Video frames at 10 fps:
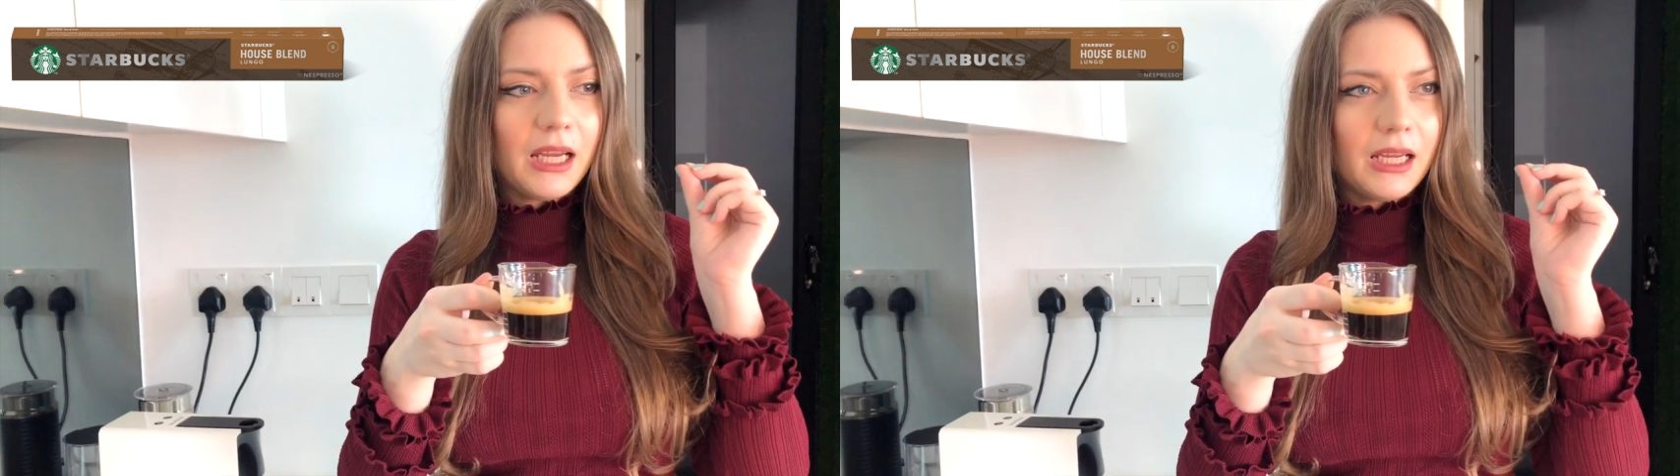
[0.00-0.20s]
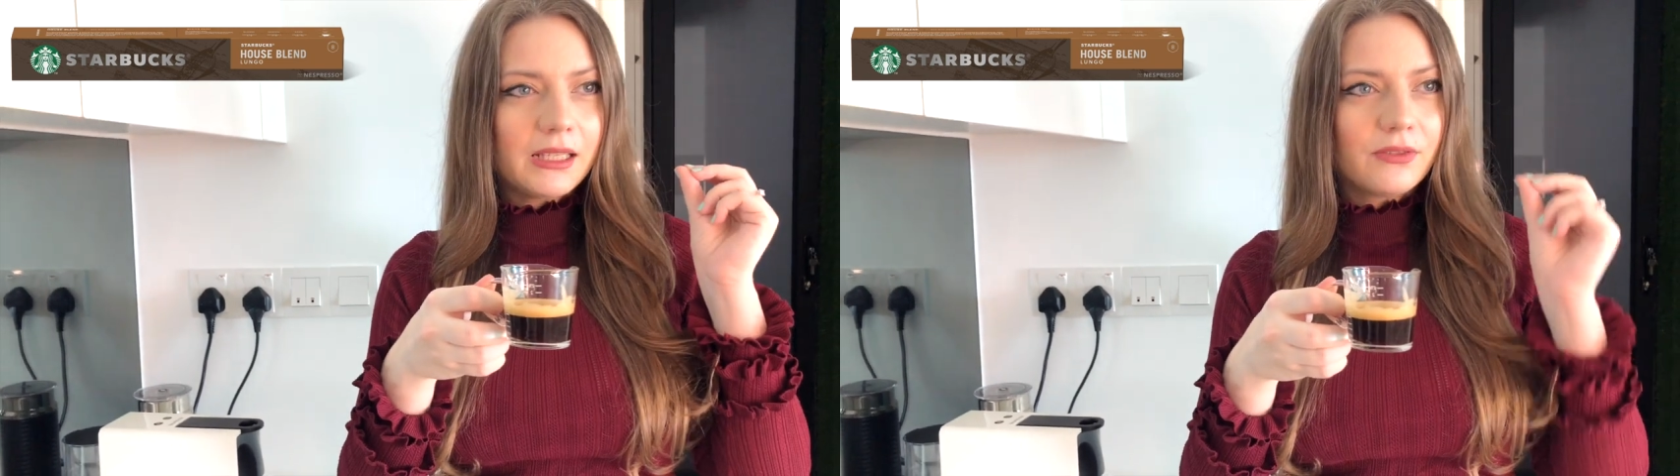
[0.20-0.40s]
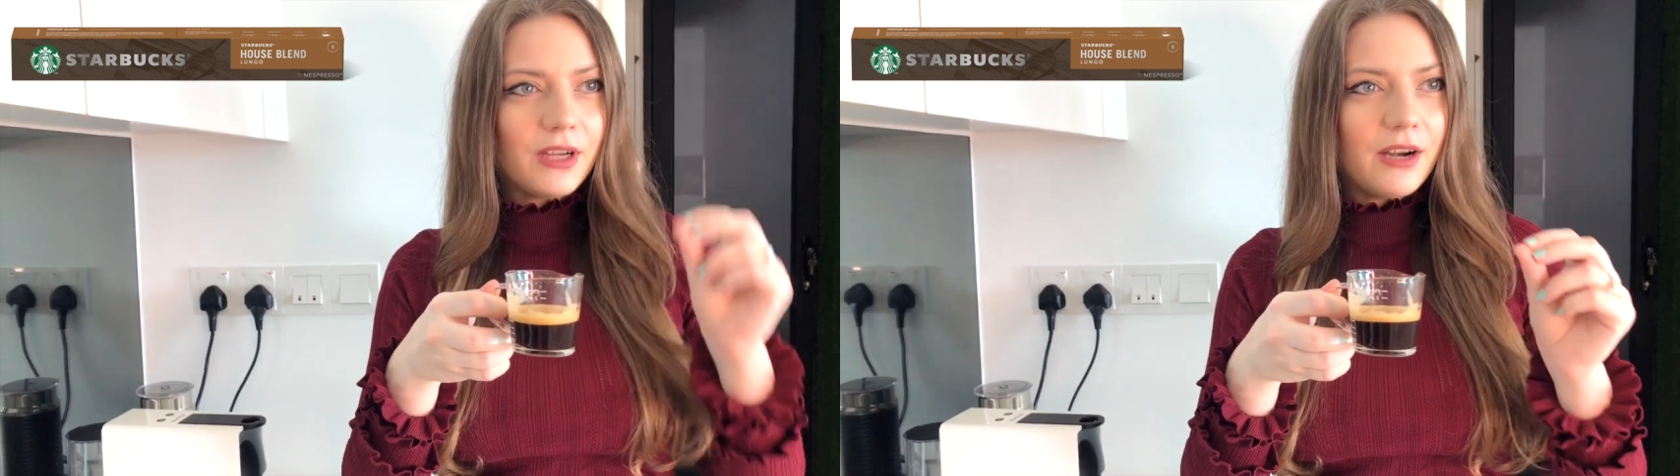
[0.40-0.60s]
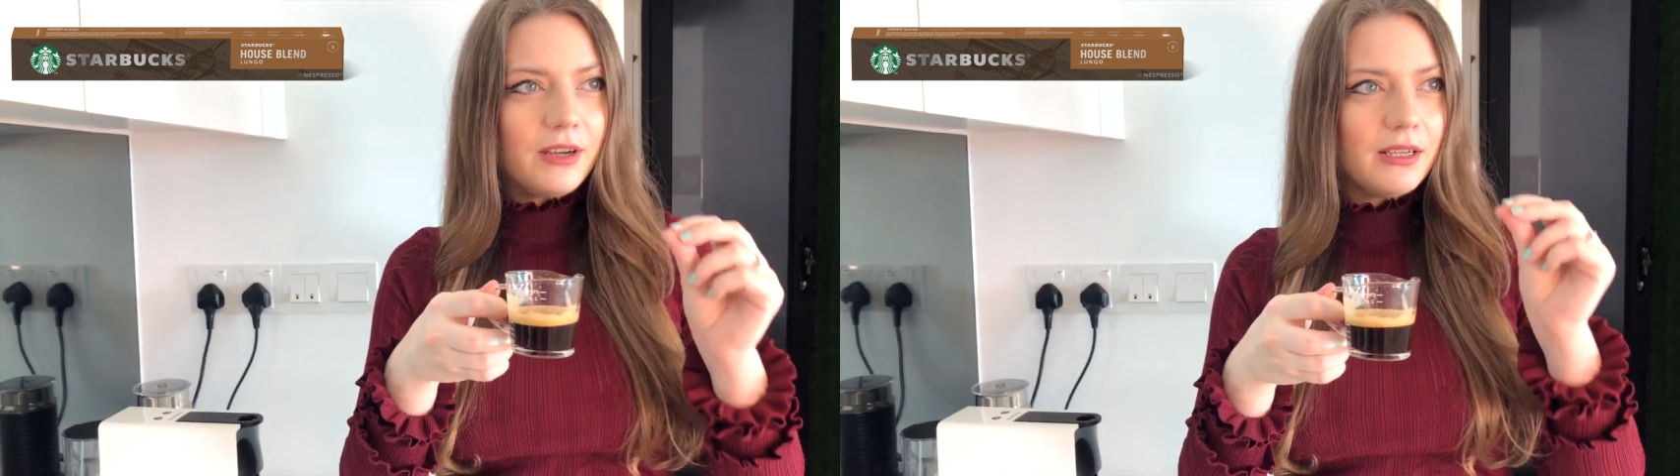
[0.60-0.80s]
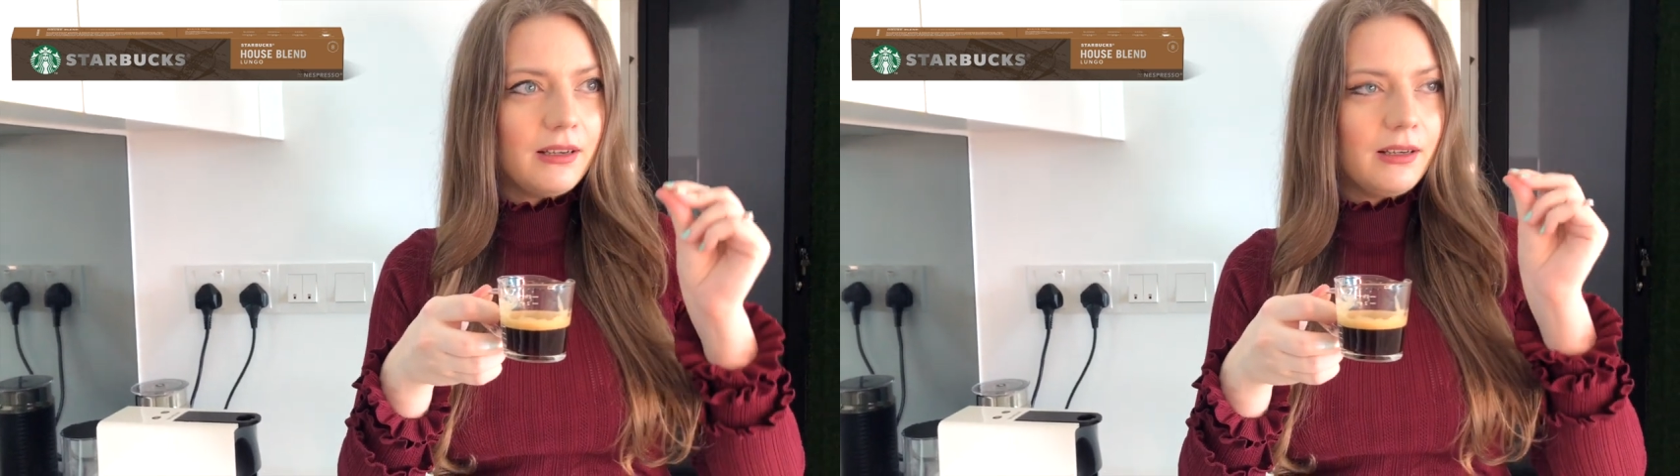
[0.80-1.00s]
It's
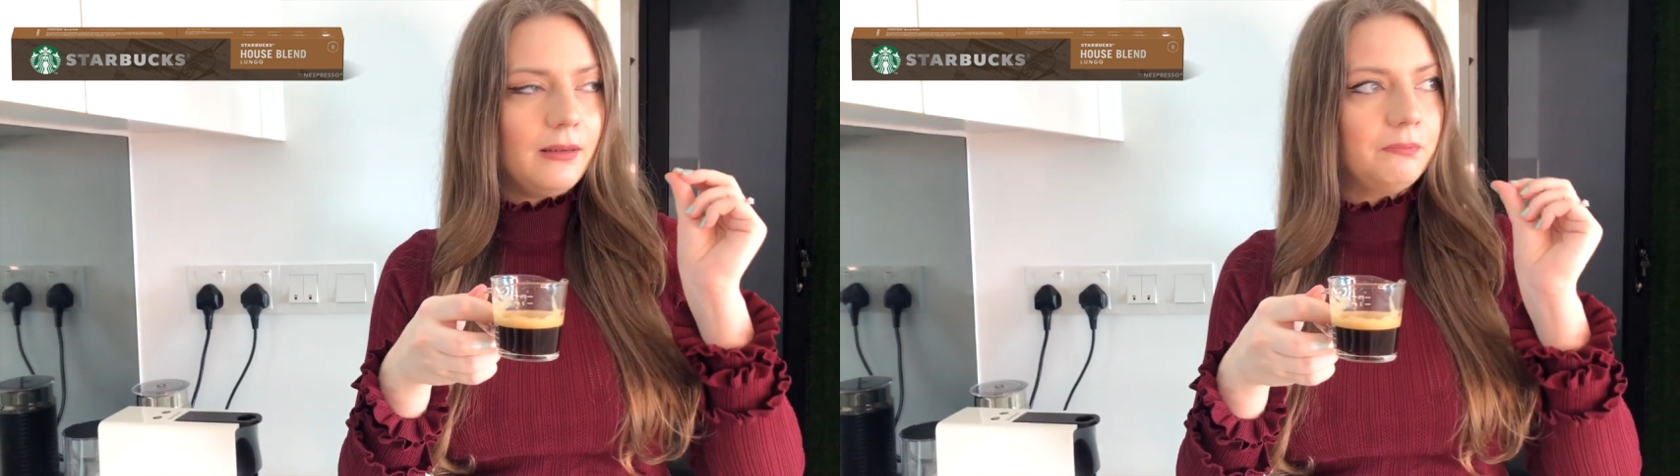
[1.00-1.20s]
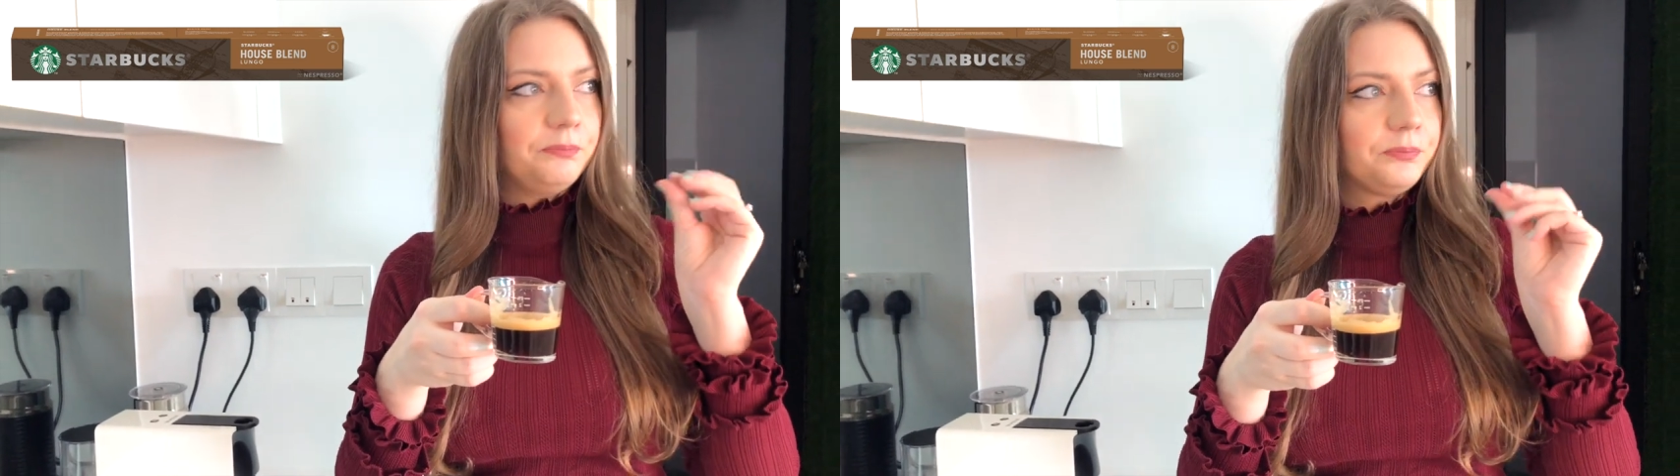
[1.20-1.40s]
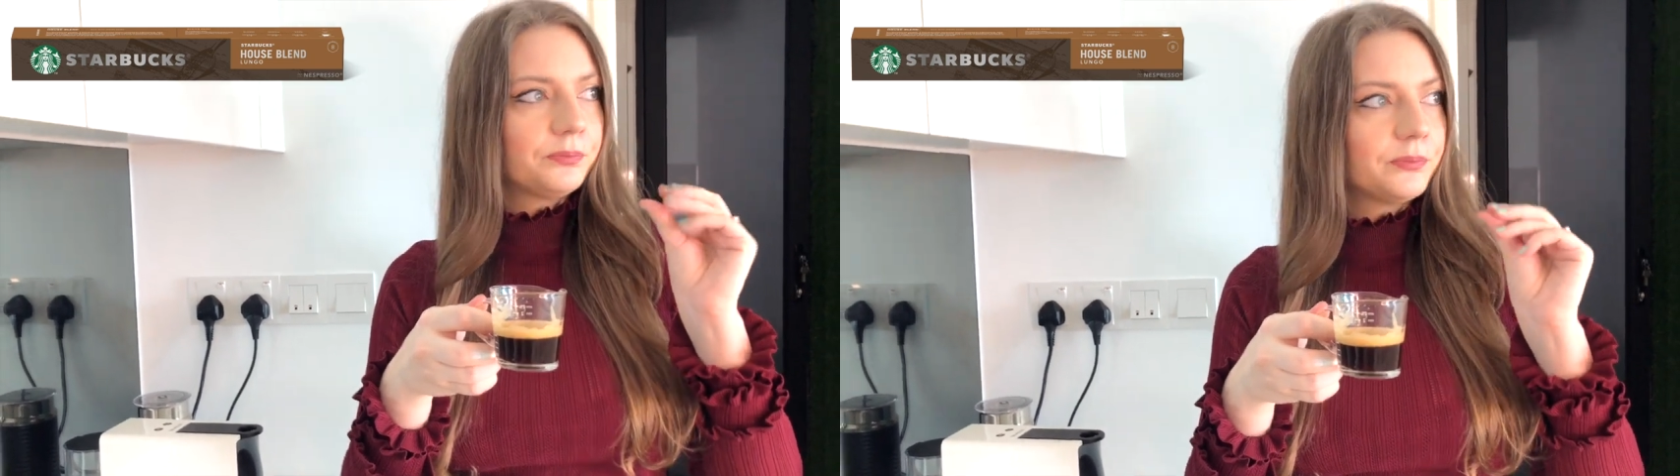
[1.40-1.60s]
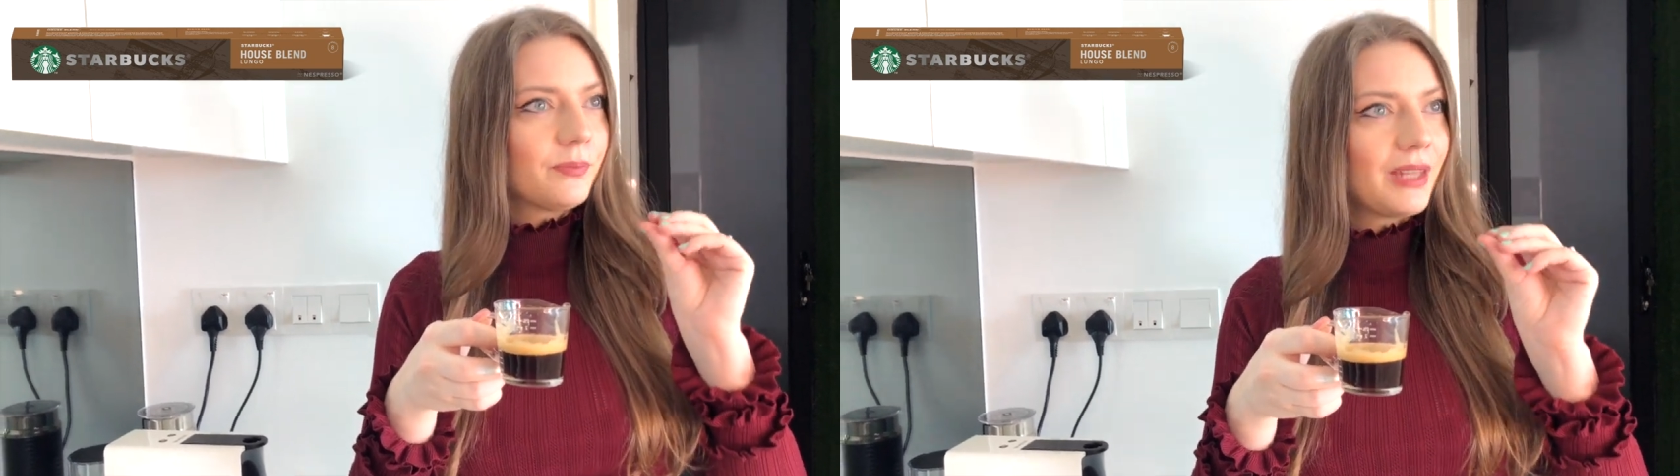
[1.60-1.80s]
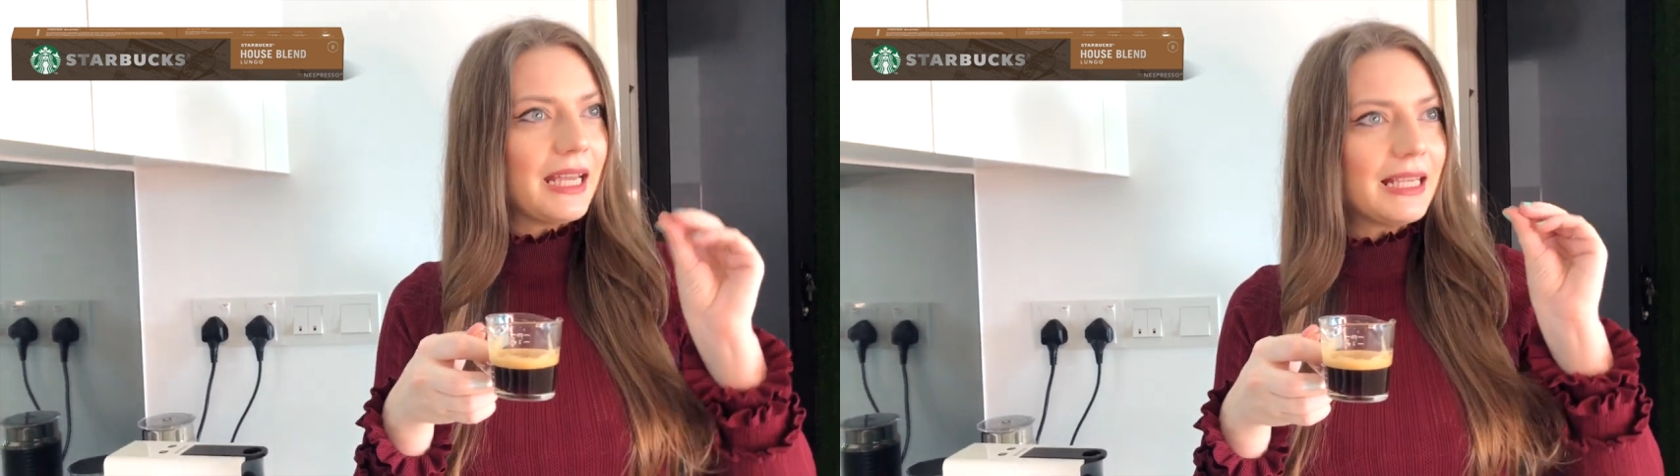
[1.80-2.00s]
very, it